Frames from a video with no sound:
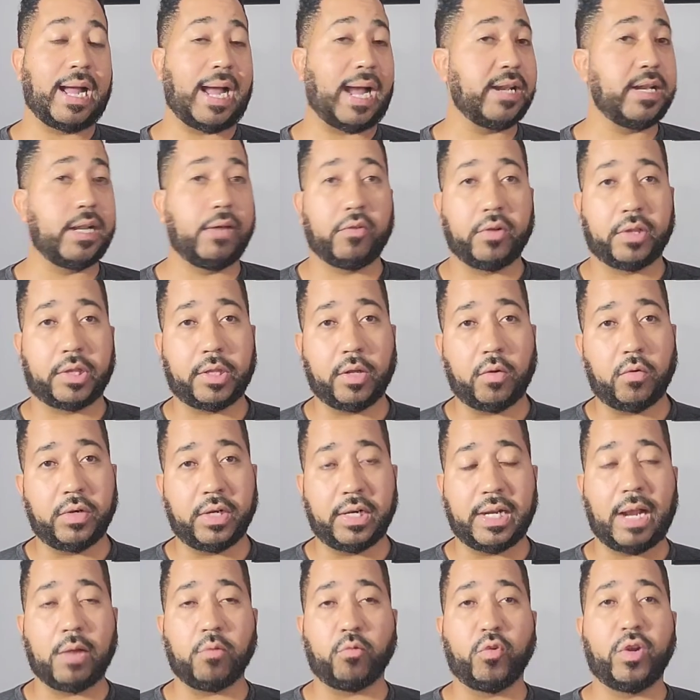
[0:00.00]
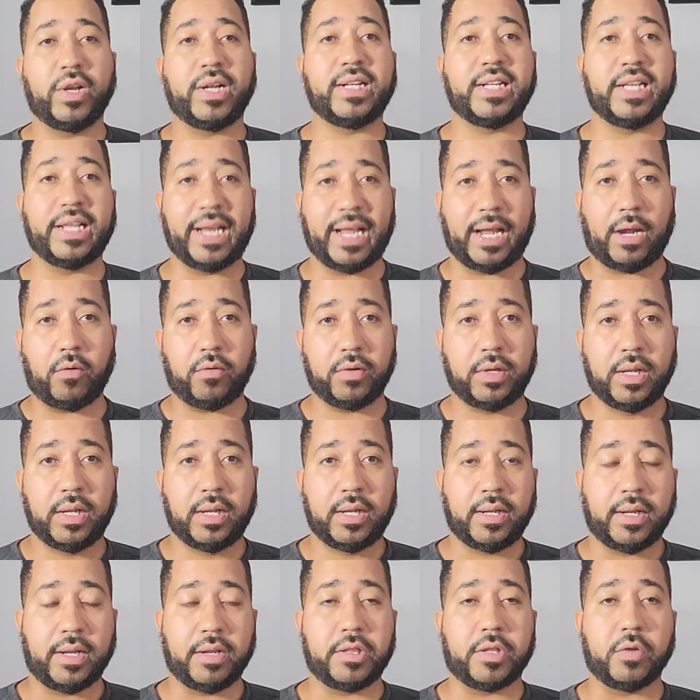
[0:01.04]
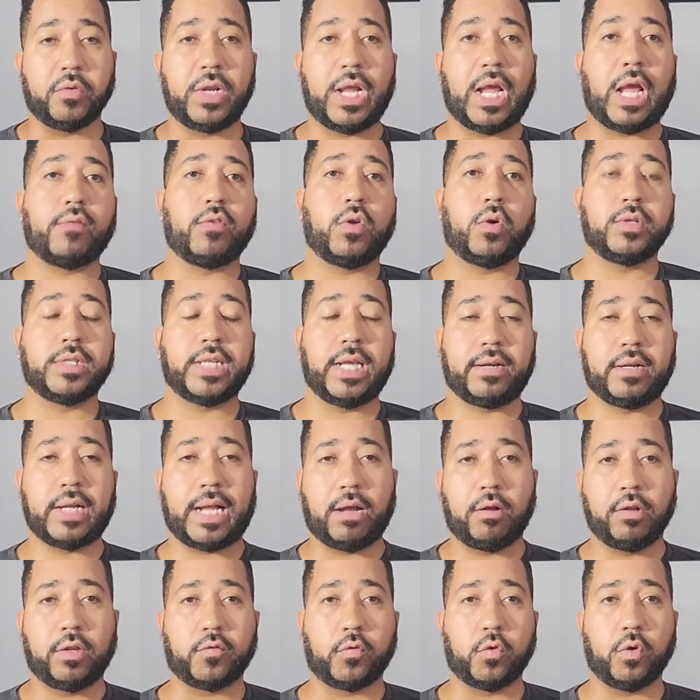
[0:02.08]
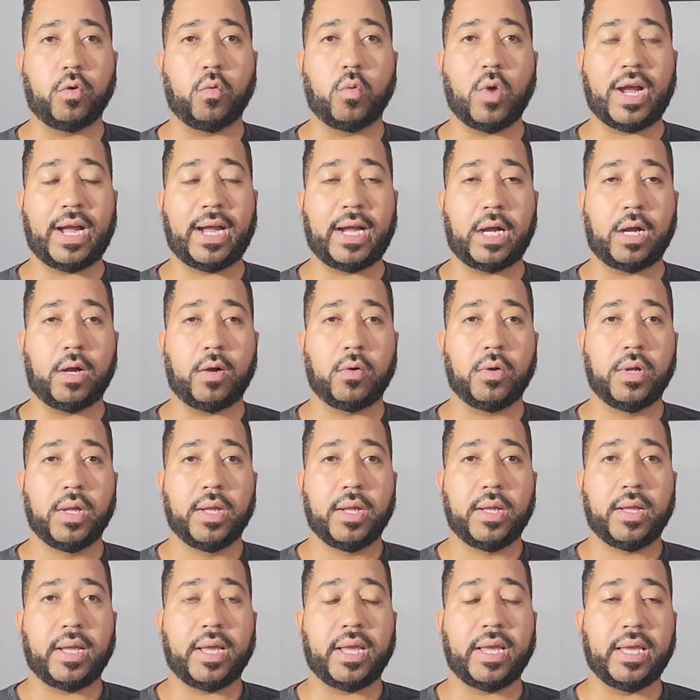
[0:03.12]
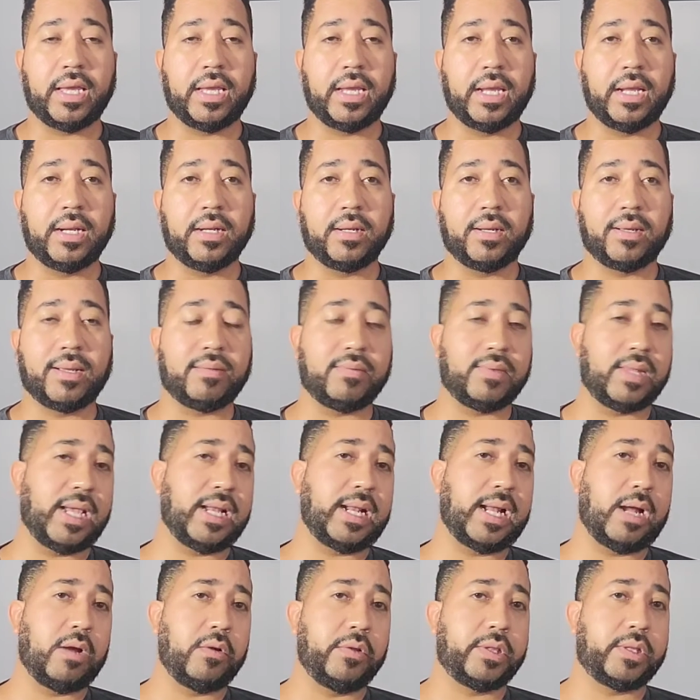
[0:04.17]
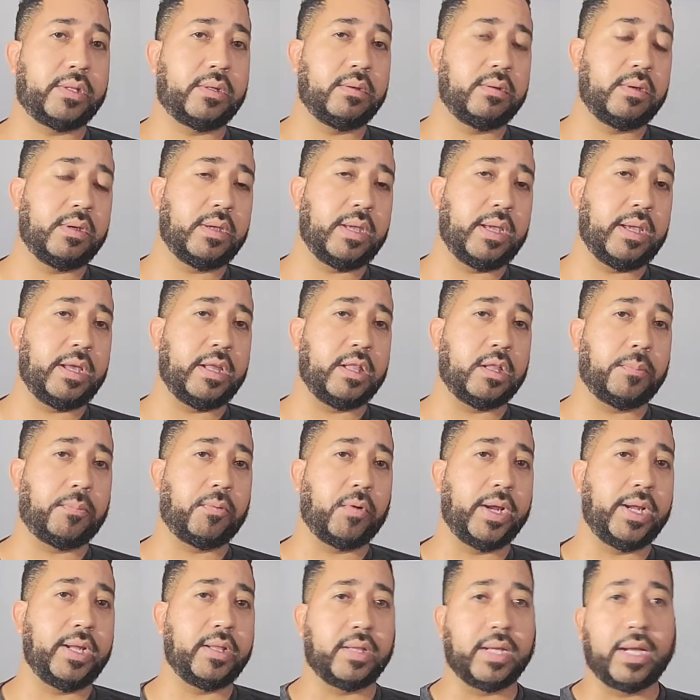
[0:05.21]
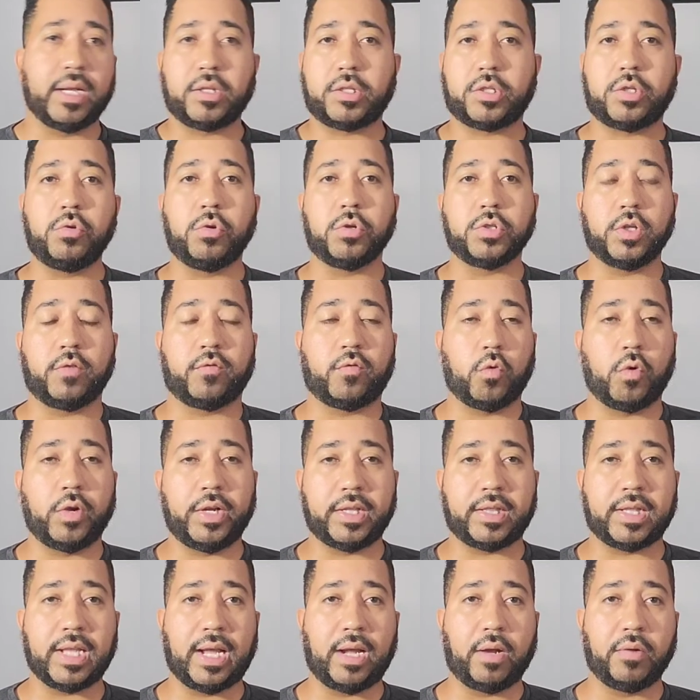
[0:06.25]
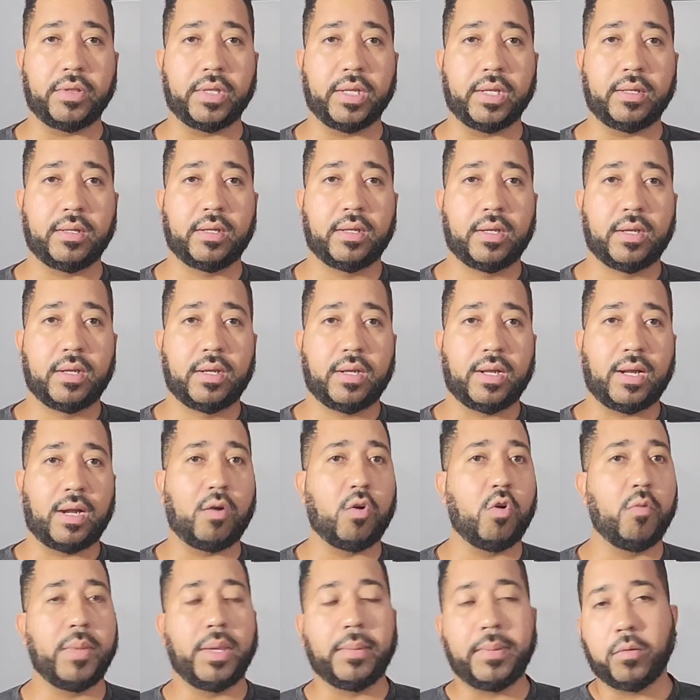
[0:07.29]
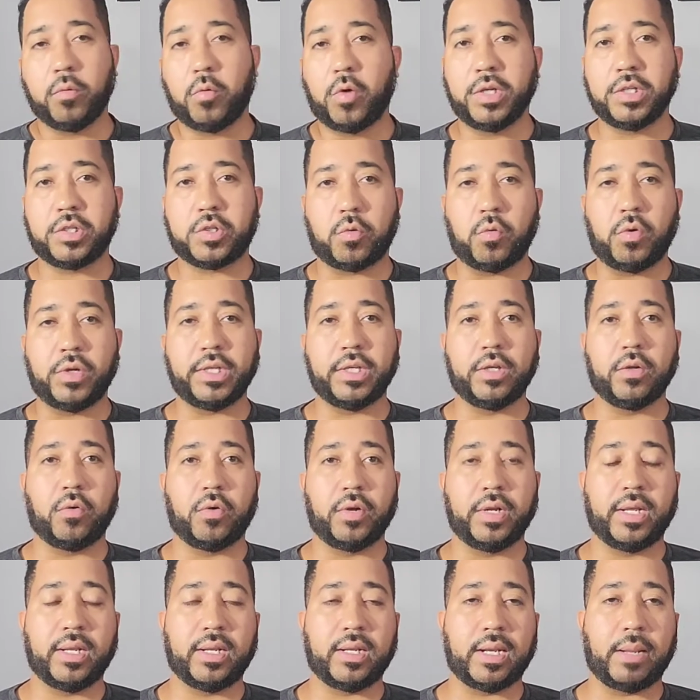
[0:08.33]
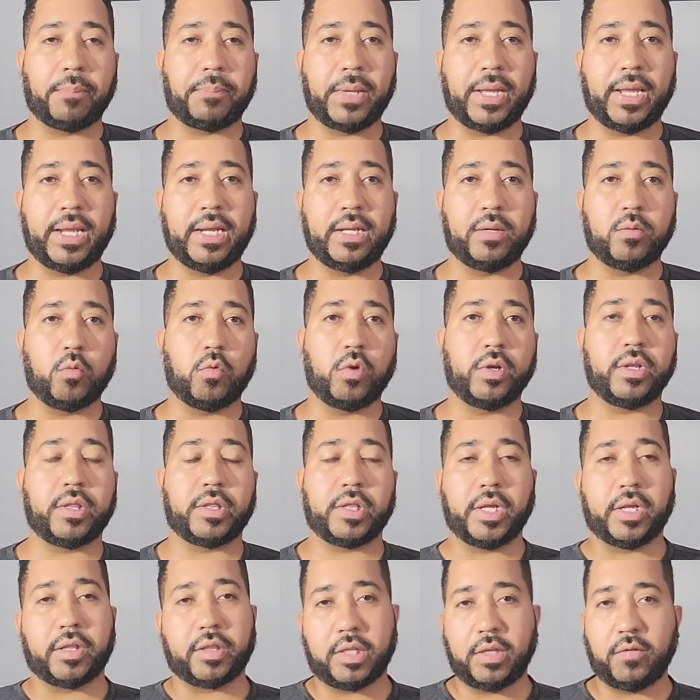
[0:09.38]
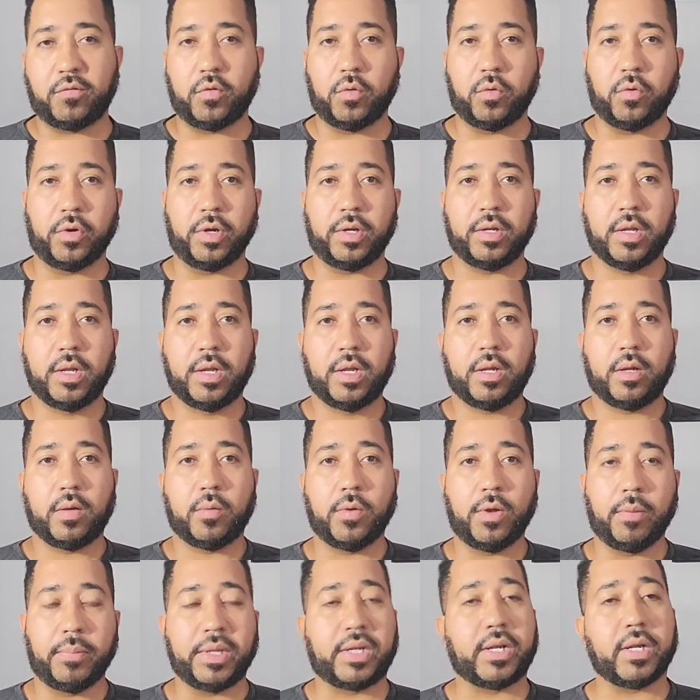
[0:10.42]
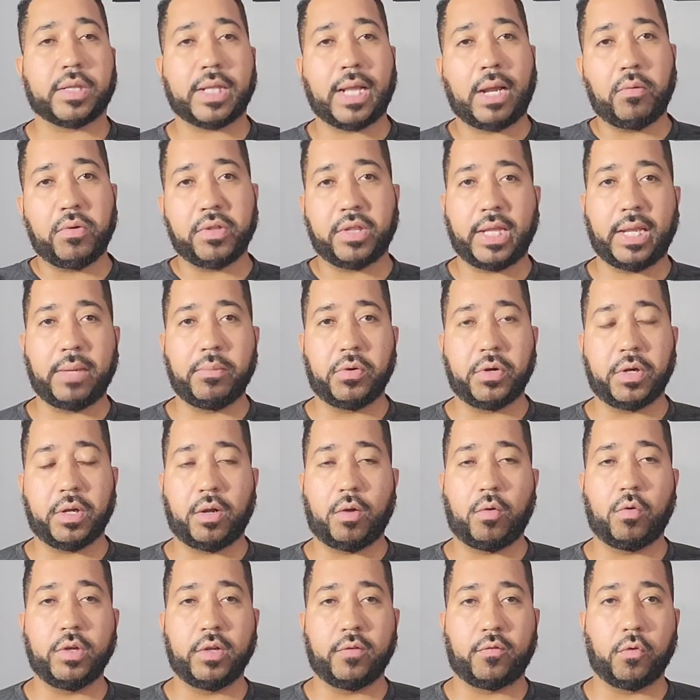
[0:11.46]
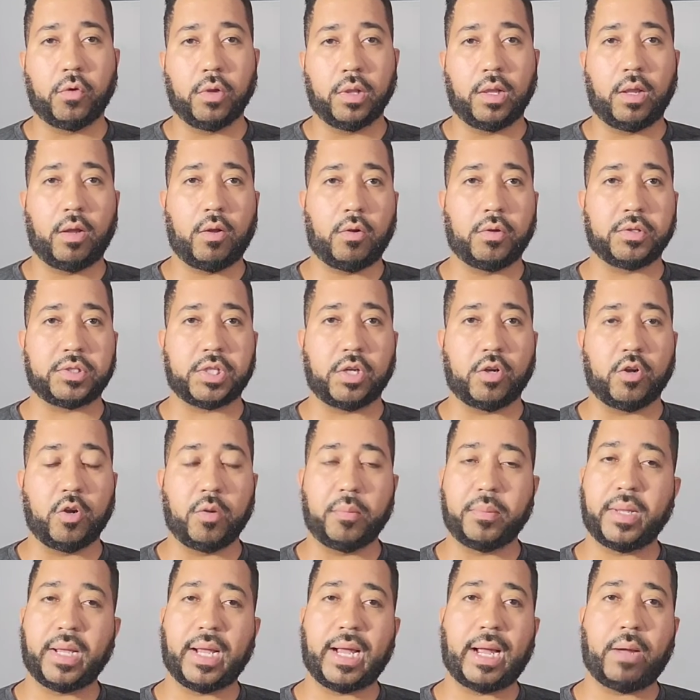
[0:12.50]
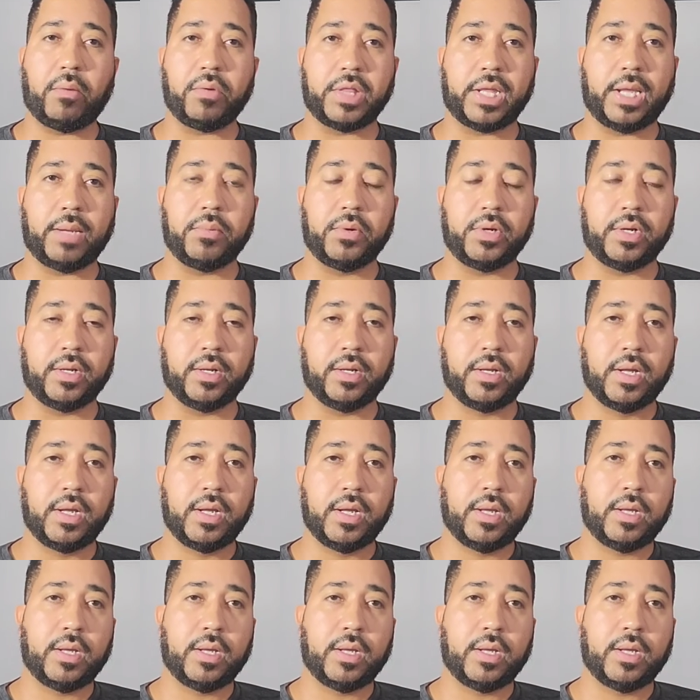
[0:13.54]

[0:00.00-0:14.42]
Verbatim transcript: I never sold it. I rented it out. And so now I've owned that house for a while, and that house is appraised at 240000 I owe maybe 120 on it, and I paid 160 for it. Well, because I was able to hold it for a long term, I was able to